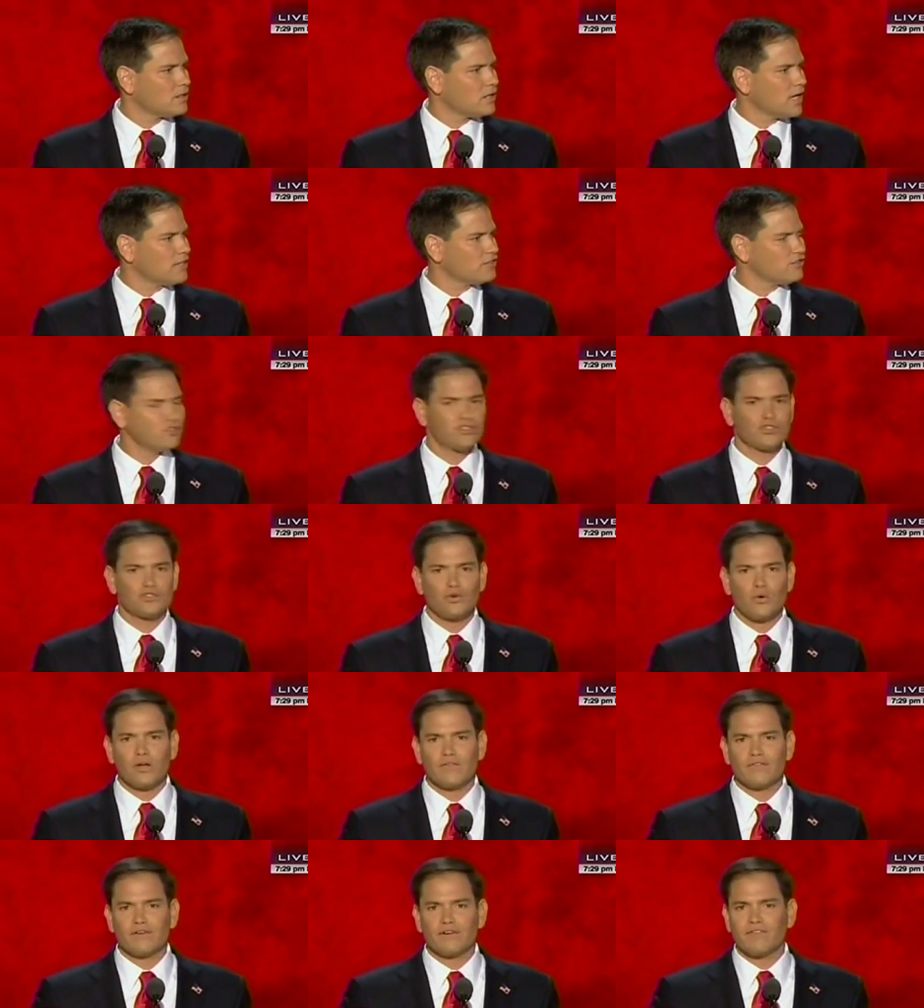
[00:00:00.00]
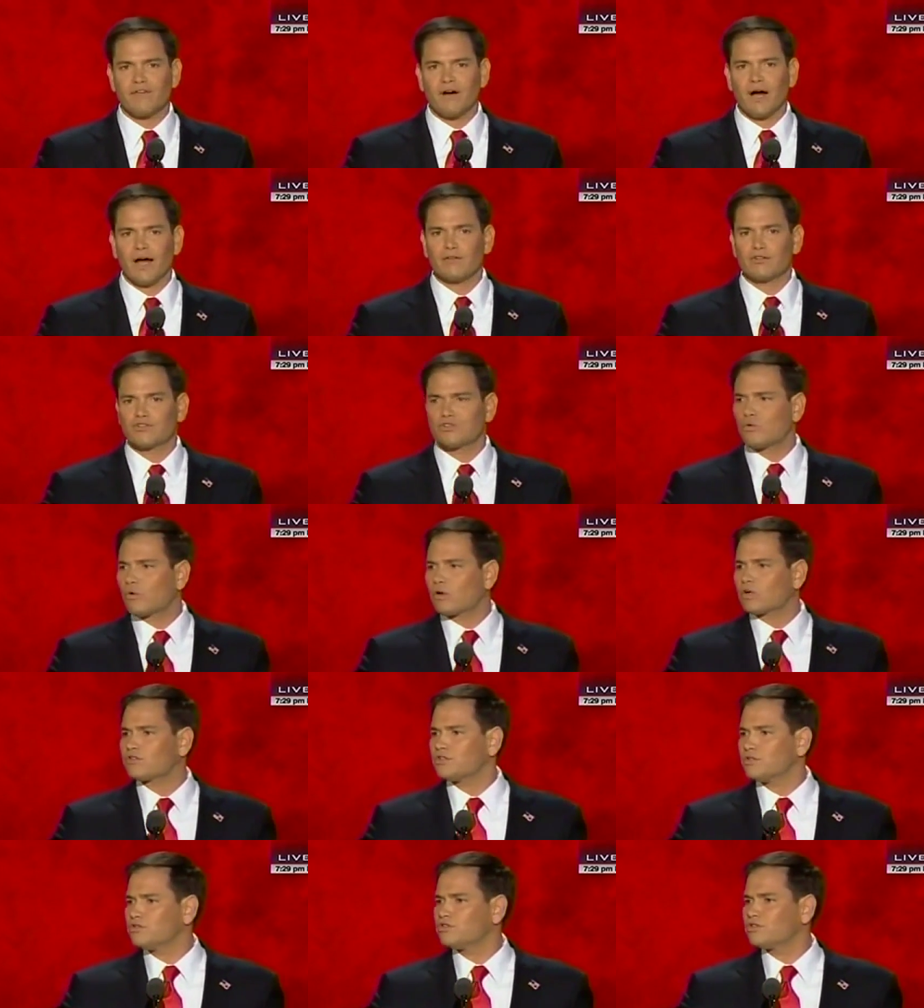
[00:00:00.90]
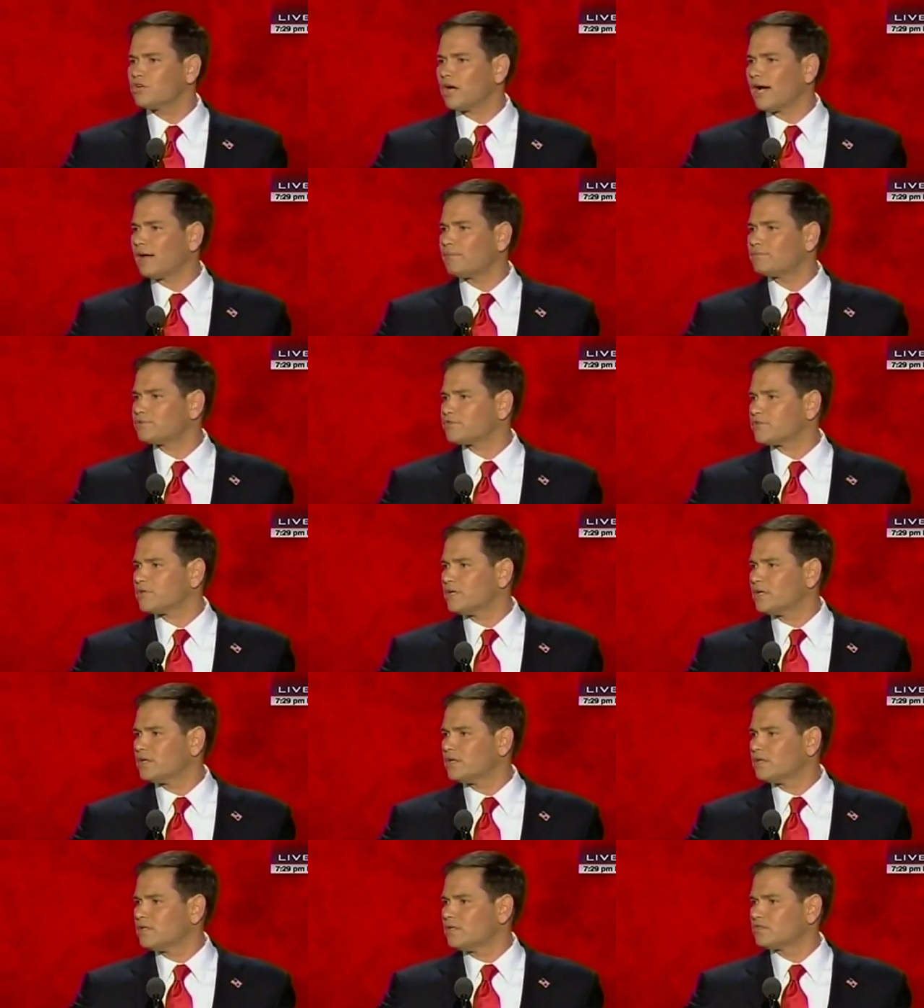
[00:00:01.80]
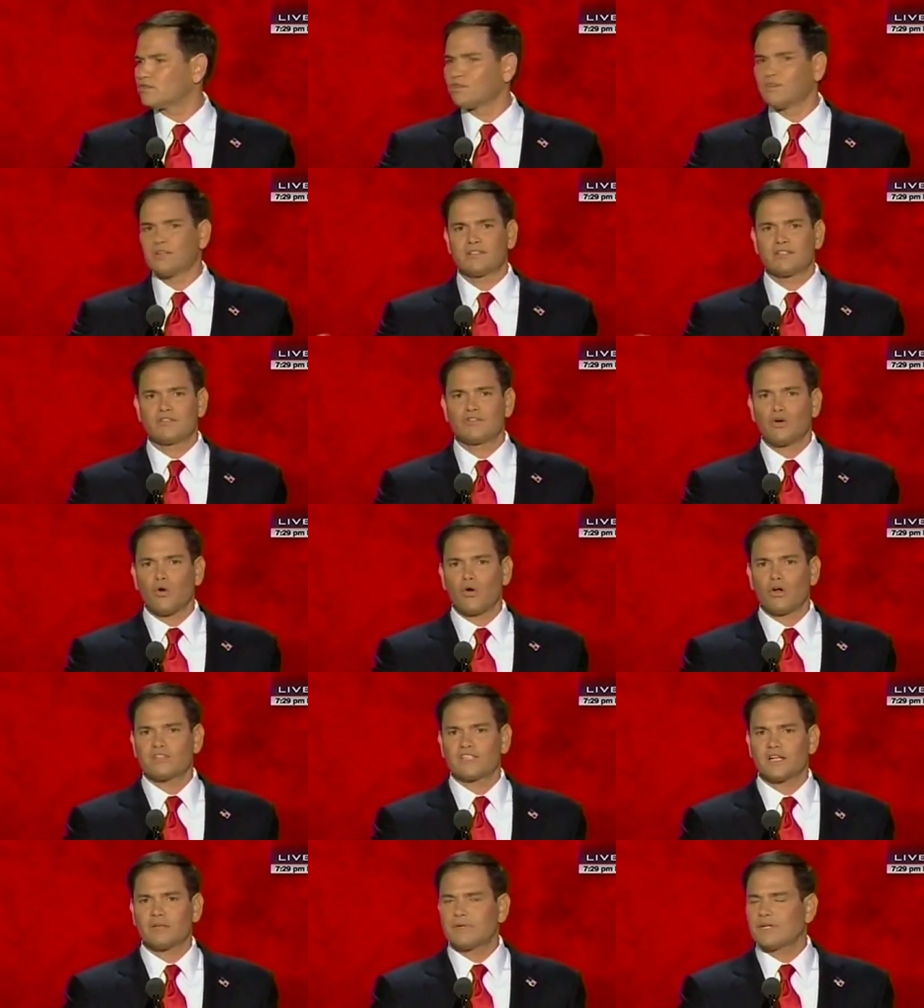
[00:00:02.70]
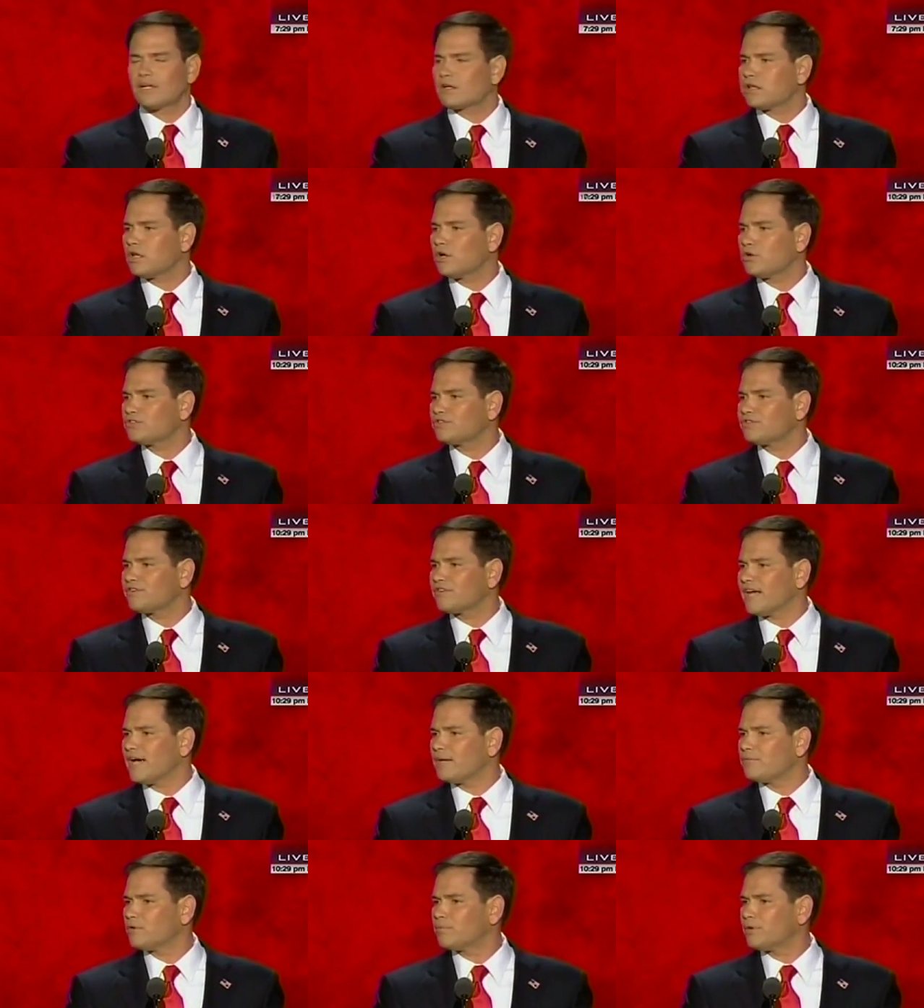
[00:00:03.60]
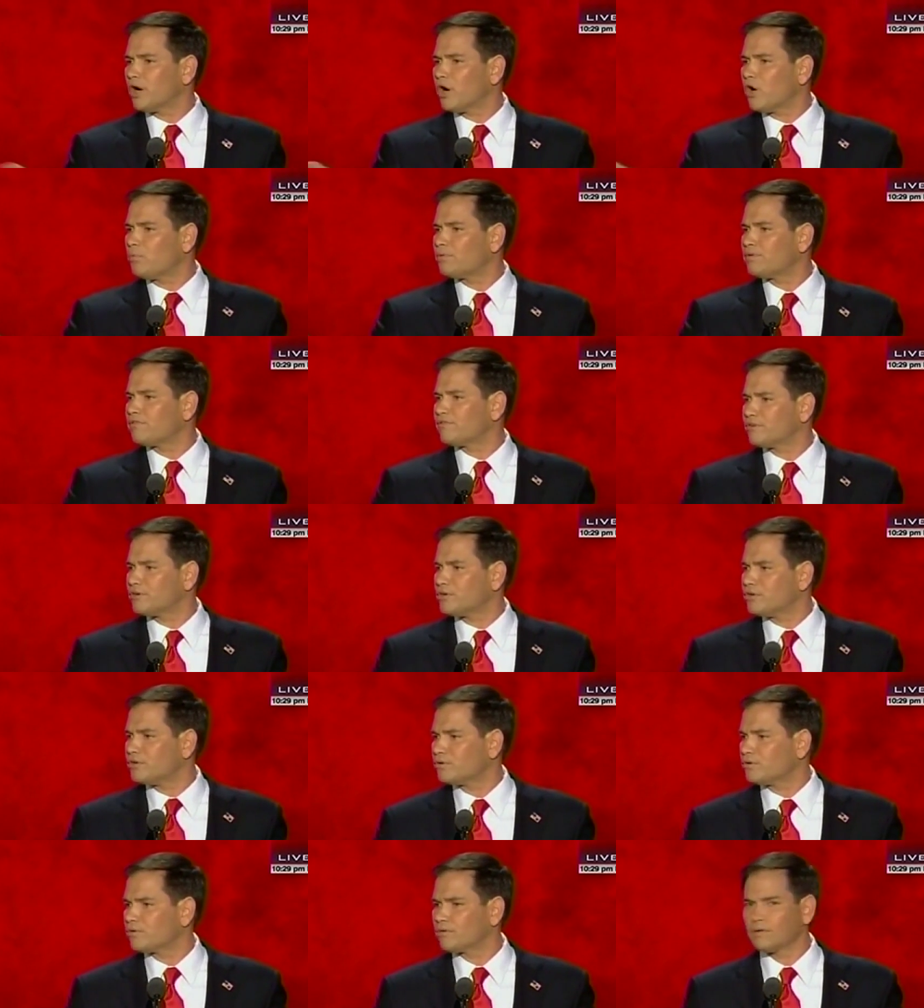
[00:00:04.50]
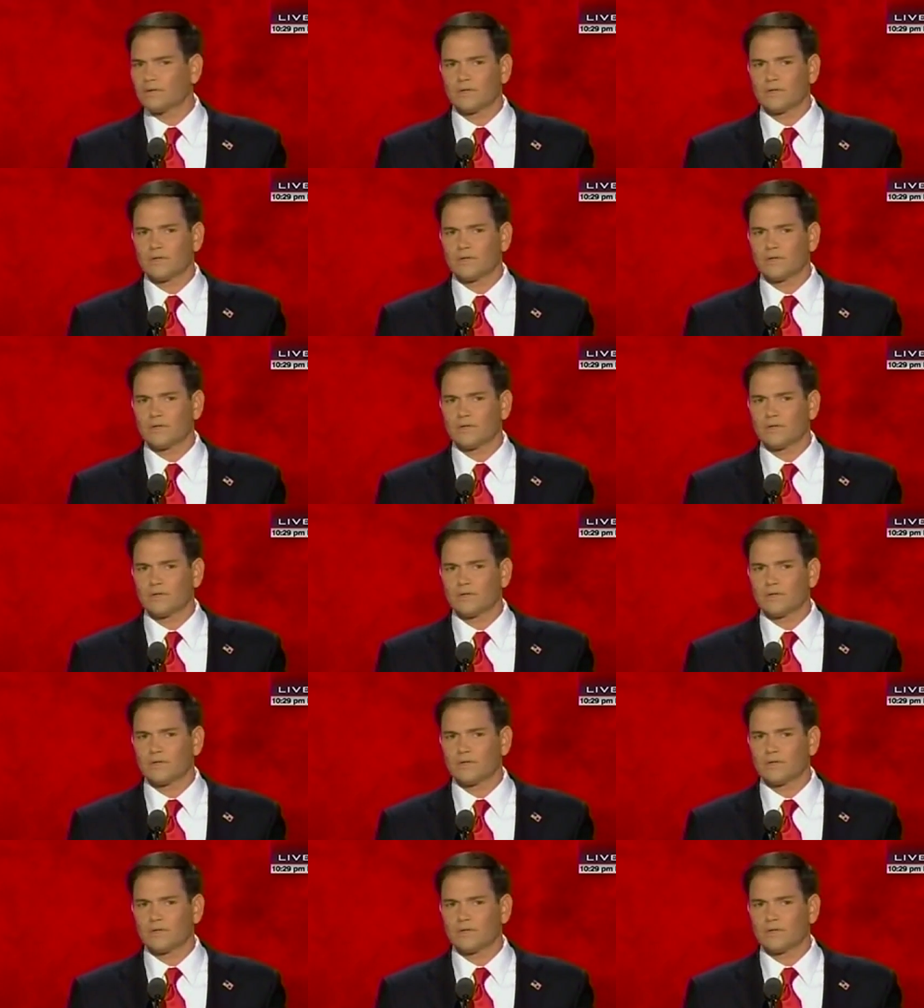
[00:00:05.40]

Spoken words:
That's the story of your fathers who worked 2 jobs so that the doors that had been closed for them would be open for you.